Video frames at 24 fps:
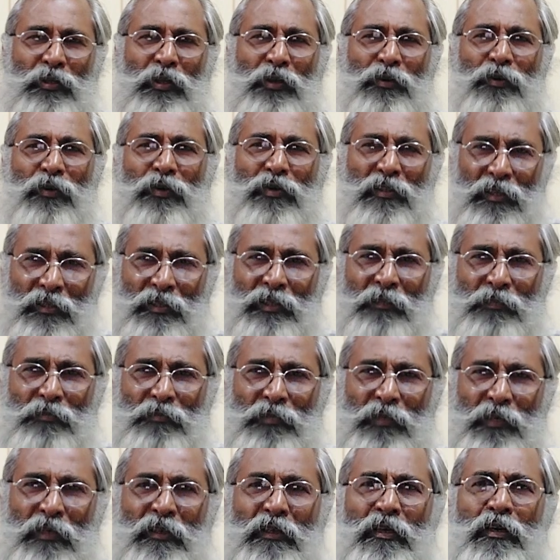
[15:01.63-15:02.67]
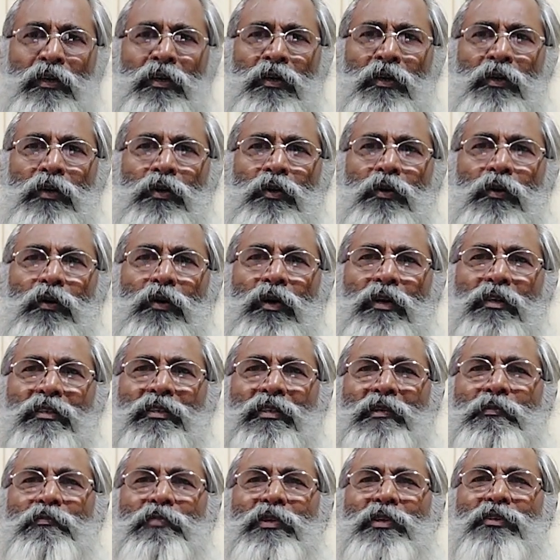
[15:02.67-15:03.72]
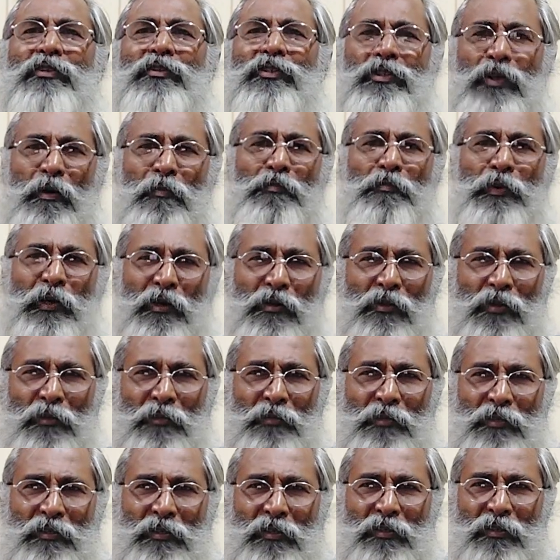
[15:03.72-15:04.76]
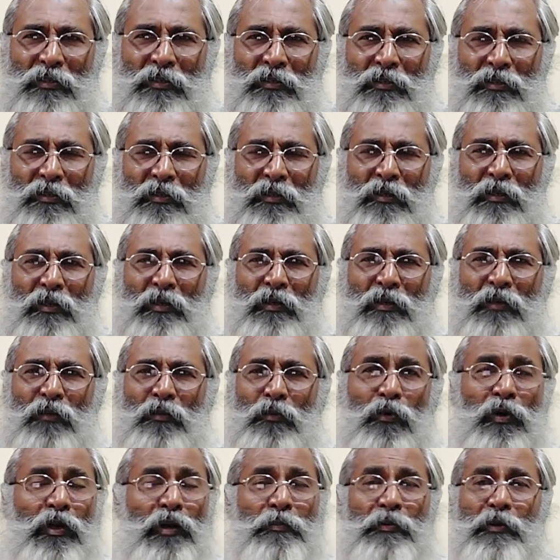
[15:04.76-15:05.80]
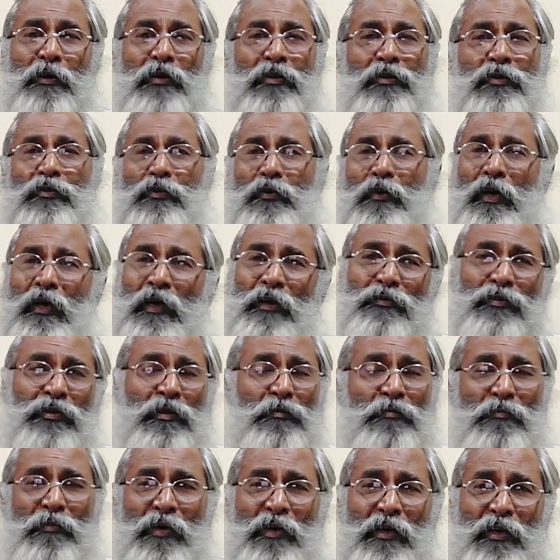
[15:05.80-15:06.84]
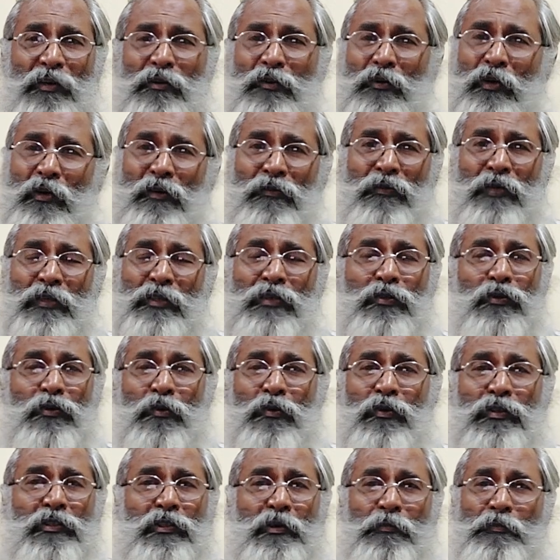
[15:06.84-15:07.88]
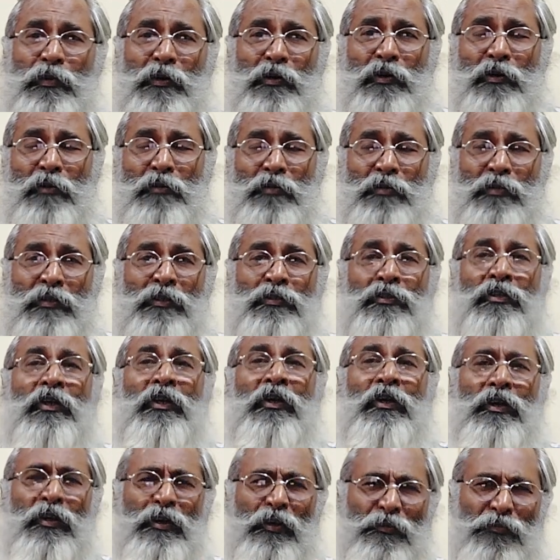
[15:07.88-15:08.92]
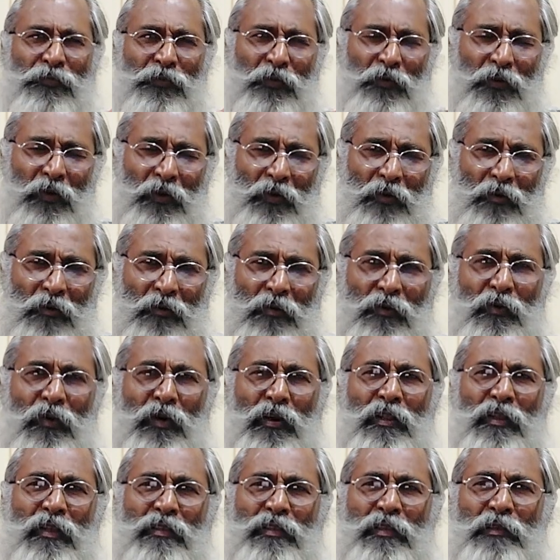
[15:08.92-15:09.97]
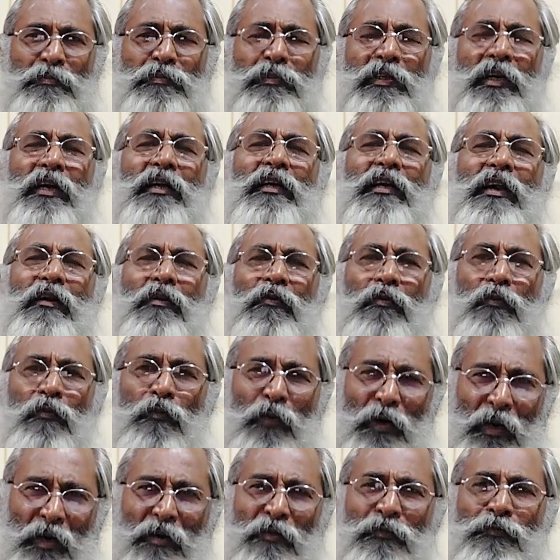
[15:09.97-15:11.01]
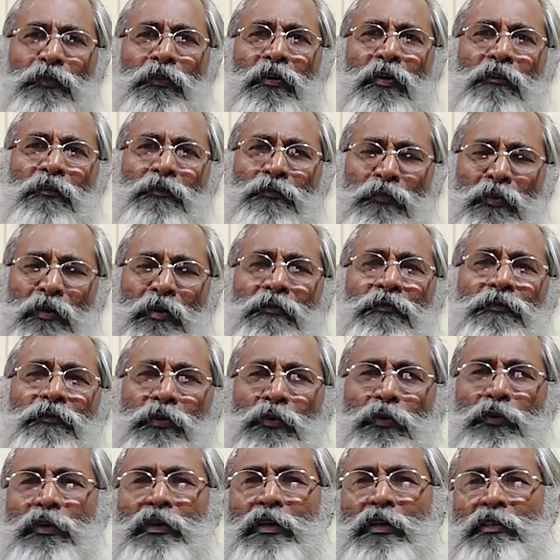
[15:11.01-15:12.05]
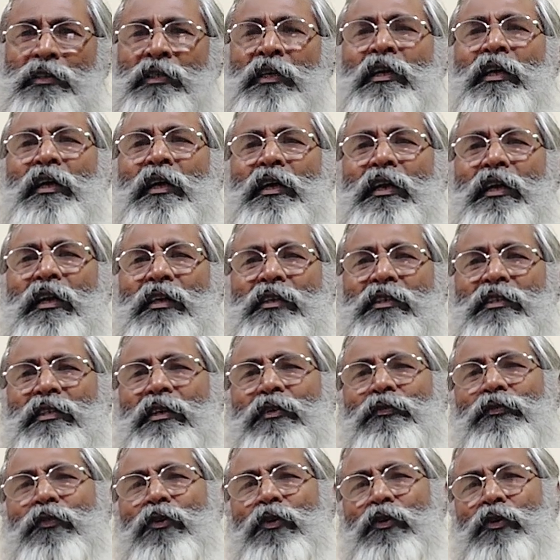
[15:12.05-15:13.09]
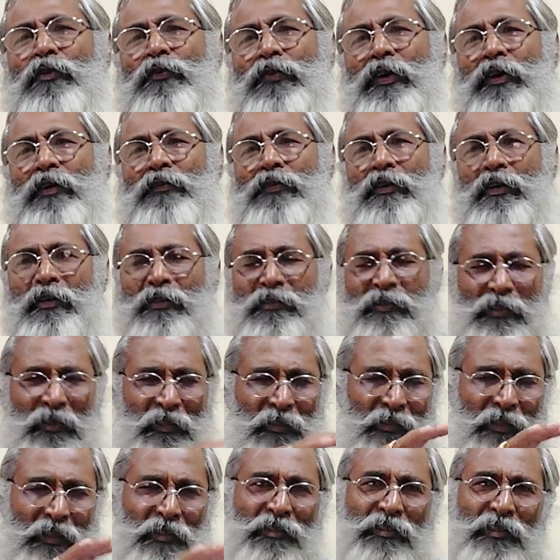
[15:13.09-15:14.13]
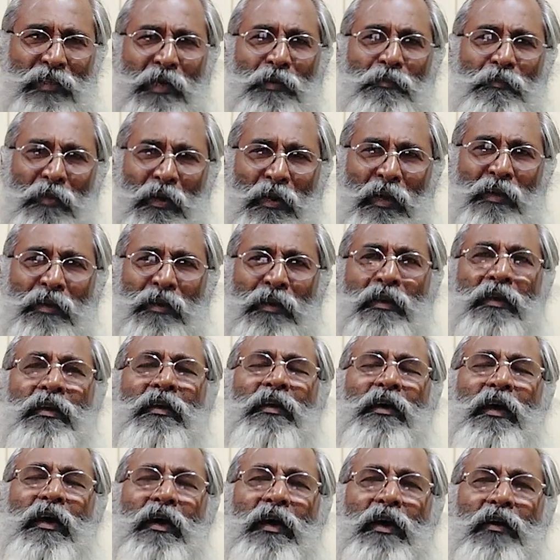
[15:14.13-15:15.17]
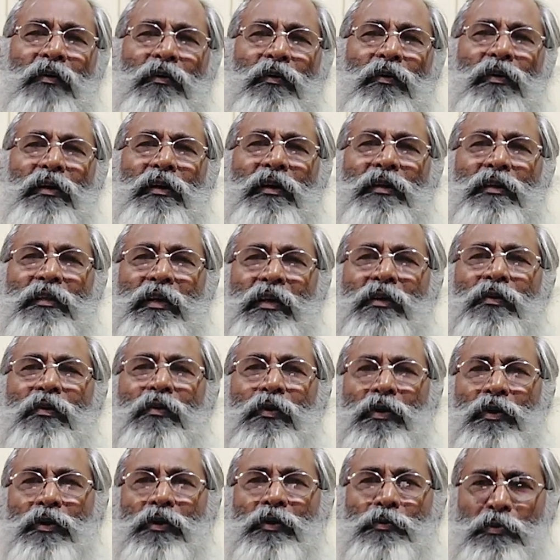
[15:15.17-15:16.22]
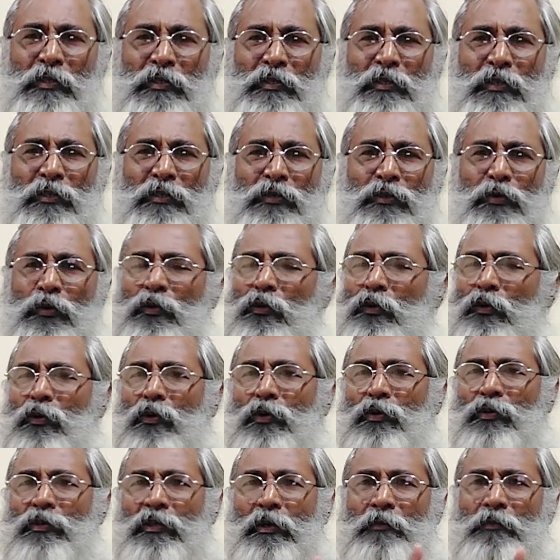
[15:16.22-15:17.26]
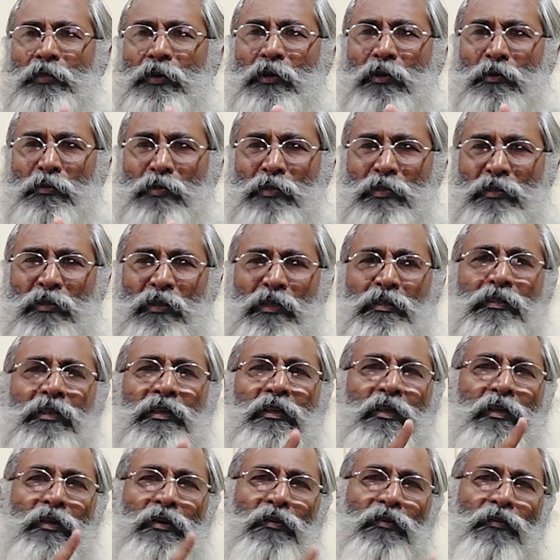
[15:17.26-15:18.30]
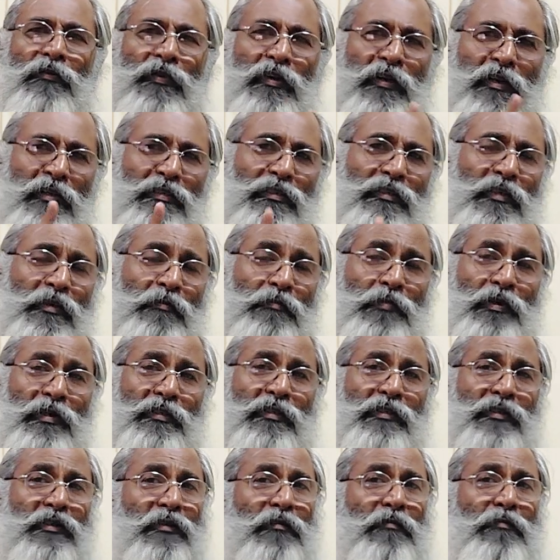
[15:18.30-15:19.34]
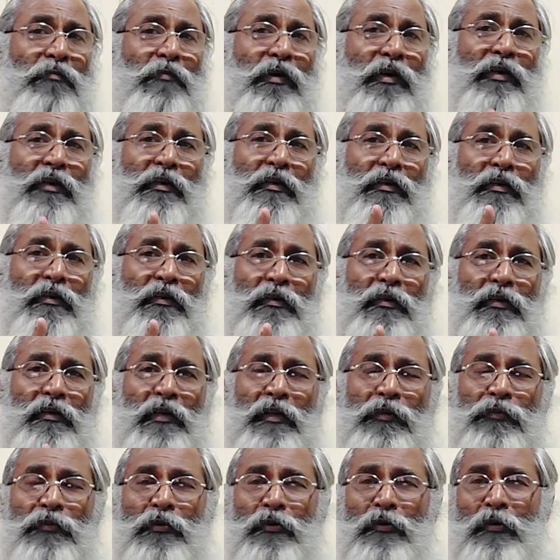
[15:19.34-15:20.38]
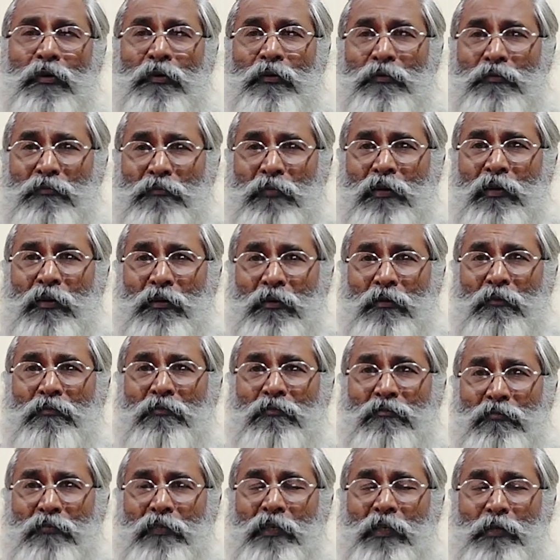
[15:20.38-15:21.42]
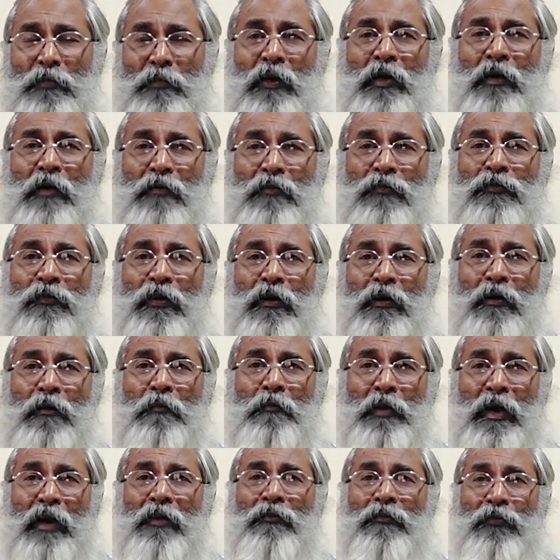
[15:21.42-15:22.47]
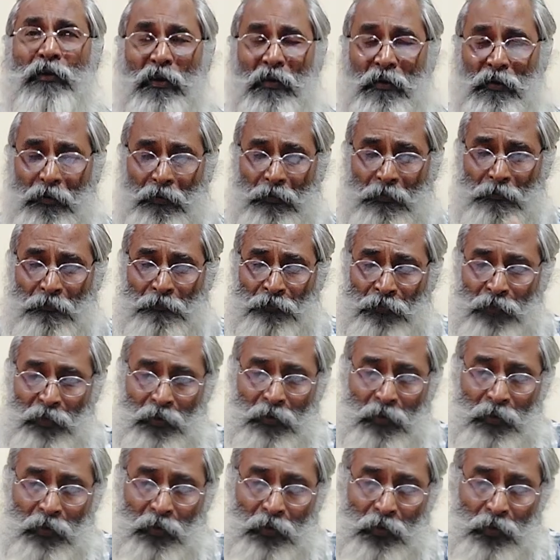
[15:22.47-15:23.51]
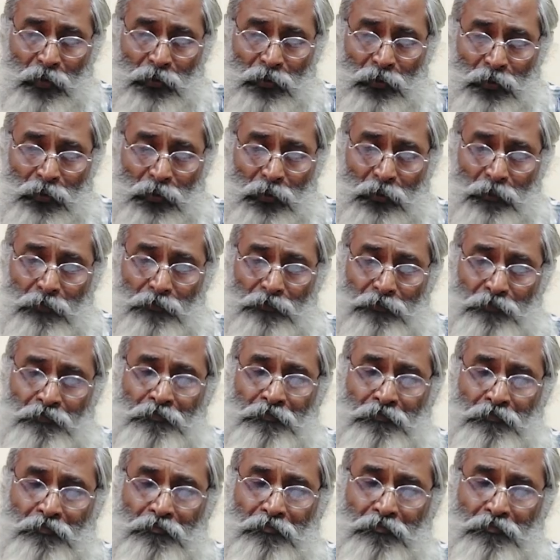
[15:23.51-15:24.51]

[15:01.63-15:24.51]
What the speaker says: thorough in the subject. Do not simply jump into the business. Only because you have some money to invest, don't jump into the business. If you are good in the subject and work for a few years, let's say 4 to 5 years in that same line, and only then go into business. So don't jump into business. Venus combust might give you a, you know, it might backfire. So,